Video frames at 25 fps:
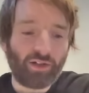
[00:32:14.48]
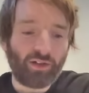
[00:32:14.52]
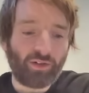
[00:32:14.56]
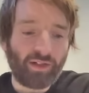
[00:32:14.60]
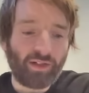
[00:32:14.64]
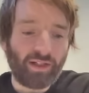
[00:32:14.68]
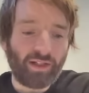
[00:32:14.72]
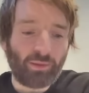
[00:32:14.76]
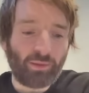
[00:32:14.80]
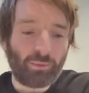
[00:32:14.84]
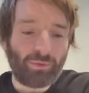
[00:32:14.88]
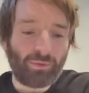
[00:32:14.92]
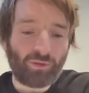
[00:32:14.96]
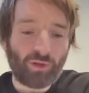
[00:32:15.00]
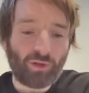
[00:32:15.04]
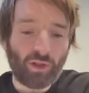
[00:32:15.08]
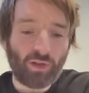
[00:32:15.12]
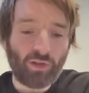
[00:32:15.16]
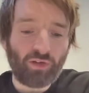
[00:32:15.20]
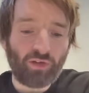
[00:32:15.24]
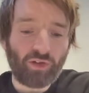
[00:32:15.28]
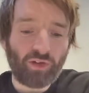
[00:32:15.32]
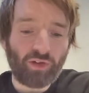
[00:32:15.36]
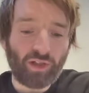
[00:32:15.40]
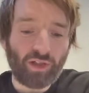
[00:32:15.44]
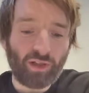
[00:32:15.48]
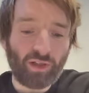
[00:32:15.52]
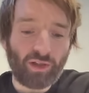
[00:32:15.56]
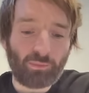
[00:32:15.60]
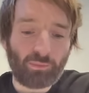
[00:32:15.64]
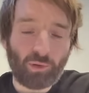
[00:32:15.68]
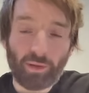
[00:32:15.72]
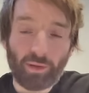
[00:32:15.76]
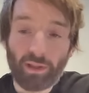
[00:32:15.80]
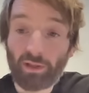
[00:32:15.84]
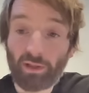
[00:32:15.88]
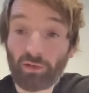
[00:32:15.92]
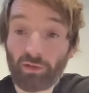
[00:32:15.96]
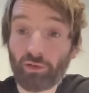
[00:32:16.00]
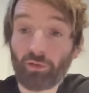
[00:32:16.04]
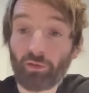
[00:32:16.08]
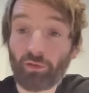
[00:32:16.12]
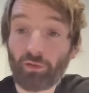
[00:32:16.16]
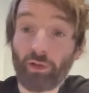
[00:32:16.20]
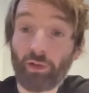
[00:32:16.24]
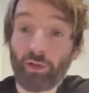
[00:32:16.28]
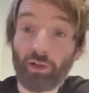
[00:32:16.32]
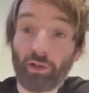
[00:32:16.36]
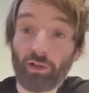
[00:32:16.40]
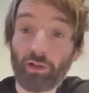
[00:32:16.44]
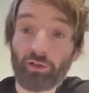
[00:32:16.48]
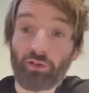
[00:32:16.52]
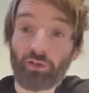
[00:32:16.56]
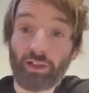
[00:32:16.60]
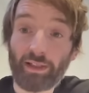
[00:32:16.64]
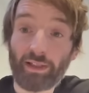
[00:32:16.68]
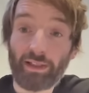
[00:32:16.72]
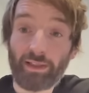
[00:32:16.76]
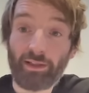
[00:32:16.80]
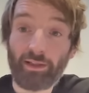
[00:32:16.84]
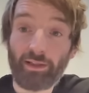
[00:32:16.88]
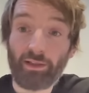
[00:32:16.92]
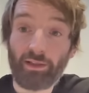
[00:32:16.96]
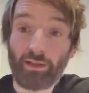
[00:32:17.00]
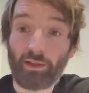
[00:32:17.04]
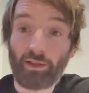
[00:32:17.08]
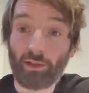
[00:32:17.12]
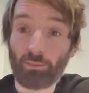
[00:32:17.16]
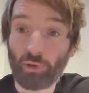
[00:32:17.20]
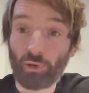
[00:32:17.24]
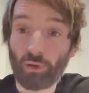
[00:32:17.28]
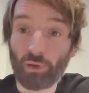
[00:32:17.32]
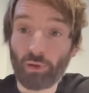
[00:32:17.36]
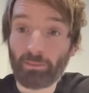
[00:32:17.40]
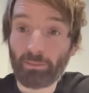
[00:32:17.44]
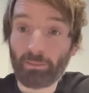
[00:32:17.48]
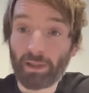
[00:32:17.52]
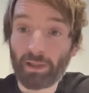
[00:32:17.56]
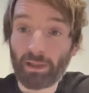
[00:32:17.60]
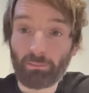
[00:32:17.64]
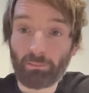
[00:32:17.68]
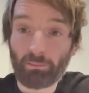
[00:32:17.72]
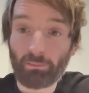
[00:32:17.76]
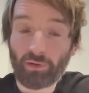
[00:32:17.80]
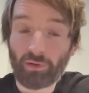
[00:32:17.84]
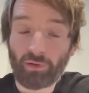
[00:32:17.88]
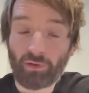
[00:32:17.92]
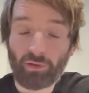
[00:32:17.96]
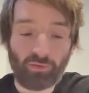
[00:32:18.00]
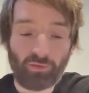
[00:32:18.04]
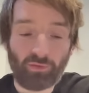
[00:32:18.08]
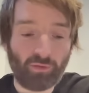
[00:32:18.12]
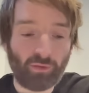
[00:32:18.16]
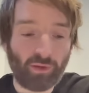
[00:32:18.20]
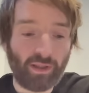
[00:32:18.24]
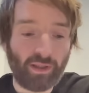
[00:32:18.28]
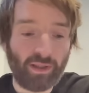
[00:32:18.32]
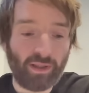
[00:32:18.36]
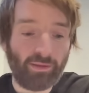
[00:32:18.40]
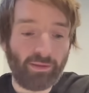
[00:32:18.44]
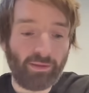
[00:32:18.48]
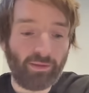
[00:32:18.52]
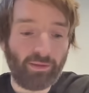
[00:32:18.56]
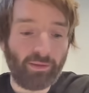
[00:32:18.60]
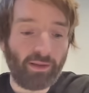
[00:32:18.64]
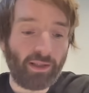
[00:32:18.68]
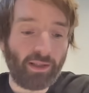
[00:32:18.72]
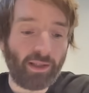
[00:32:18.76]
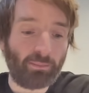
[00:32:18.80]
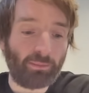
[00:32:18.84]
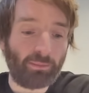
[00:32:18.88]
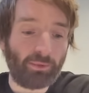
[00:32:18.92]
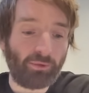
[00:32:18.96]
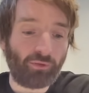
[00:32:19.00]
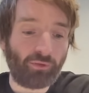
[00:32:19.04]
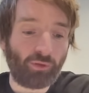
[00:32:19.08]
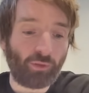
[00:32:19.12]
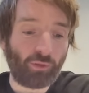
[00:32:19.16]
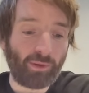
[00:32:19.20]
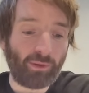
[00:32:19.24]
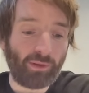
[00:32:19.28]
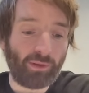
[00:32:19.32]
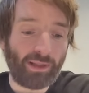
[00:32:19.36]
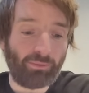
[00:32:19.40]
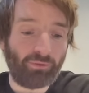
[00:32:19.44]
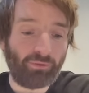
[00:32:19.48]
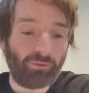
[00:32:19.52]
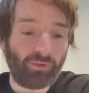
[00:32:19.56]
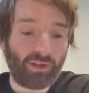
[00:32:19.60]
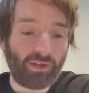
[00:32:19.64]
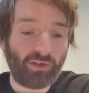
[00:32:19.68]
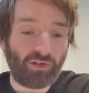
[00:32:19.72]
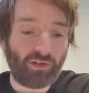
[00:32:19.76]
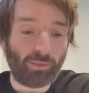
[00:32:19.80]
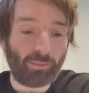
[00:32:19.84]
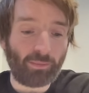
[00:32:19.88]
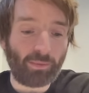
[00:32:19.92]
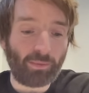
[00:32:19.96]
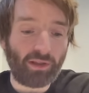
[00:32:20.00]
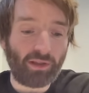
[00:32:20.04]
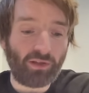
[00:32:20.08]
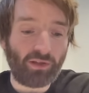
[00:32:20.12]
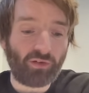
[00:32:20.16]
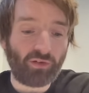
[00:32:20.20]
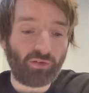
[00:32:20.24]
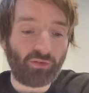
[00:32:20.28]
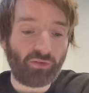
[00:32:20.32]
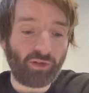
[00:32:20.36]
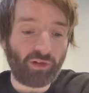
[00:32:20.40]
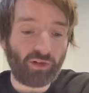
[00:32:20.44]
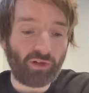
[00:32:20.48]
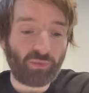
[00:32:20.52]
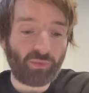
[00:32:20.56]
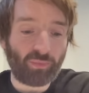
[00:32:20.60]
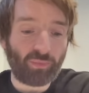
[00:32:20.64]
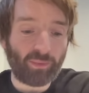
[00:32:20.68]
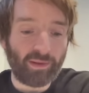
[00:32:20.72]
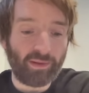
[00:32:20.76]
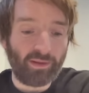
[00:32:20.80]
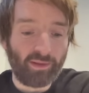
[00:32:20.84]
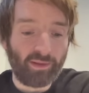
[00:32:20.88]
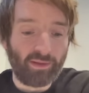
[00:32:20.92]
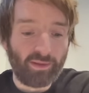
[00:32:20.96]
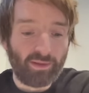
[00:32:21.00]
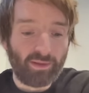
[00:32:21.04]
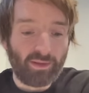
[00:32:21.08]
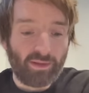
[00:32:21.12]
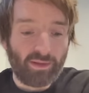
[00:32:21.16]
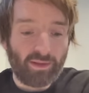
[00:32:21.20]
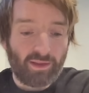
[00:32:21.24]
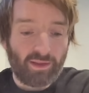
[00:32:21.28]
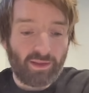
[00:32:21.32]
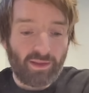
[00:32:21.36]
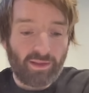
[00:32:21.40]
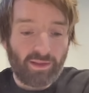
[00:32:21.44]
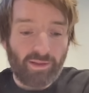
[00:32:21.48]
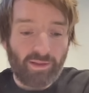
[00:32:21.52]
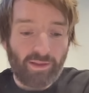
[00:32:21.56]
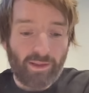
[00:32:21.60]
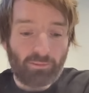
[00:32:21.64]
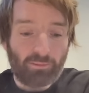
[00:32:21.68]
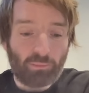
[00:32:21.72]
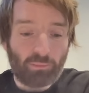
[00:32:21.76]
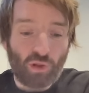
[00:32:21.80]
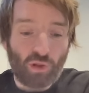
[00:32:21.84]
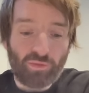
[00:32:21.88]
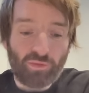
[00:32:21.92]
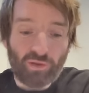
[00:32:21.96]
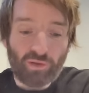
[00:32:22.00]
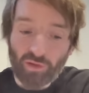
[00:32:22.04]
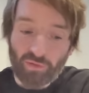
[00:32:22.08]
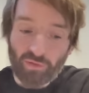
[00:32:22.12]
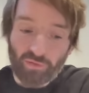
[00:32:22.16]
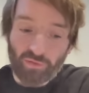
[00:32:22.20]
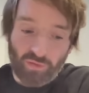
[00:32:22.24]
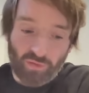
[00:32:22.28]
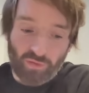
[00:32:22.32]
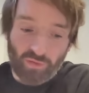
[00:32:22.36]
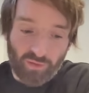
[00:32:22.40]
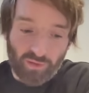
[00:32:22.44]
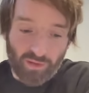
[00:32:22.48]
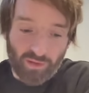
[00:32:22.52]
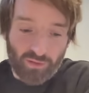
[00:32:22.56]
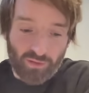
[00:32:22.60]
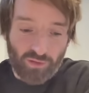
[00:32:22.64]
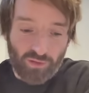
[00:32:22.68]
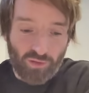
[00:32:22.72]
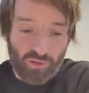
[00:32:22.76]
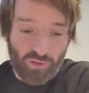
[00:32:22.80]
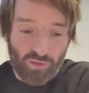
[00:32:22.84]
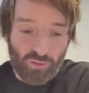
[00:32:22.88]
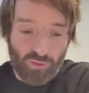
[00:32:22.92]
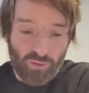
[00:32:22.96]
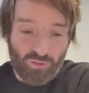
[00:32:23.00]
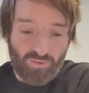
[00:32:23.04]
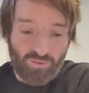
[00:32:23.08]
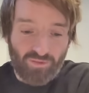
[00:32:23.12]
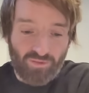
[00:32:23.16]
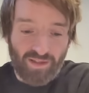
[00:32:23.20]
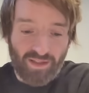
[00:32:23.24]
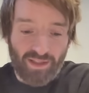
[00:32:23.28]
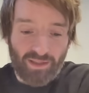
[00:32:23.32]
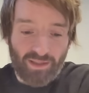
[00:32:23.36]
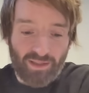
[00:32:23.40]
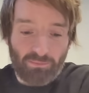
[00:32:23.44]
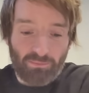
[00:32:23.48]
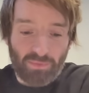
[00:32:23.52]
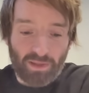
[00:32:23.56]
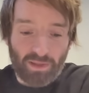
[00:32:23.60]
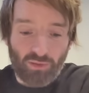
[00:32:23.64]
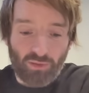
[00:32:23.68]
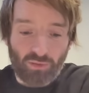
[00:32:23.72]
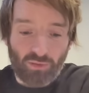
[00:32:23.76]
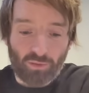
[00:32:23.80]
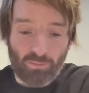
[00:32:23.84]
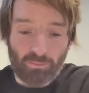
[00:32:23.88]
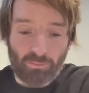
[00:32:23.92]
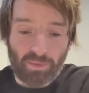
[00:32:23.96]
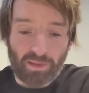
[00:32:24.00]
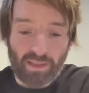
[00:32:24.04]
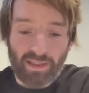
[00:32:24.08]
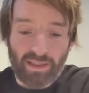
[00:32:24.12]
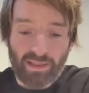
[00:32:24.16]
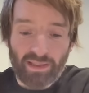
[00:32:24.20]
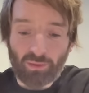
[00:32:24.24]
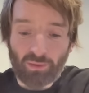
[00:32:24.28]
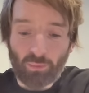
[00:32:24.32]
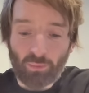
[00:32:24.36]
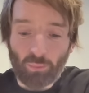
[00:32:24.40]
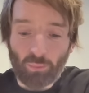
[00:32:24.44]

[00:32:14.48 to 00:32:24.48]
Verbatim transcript: got some questions from the HotChillee community members for you uh, before we wrap things up here. So, first one Moving on to a new team or bike, what are the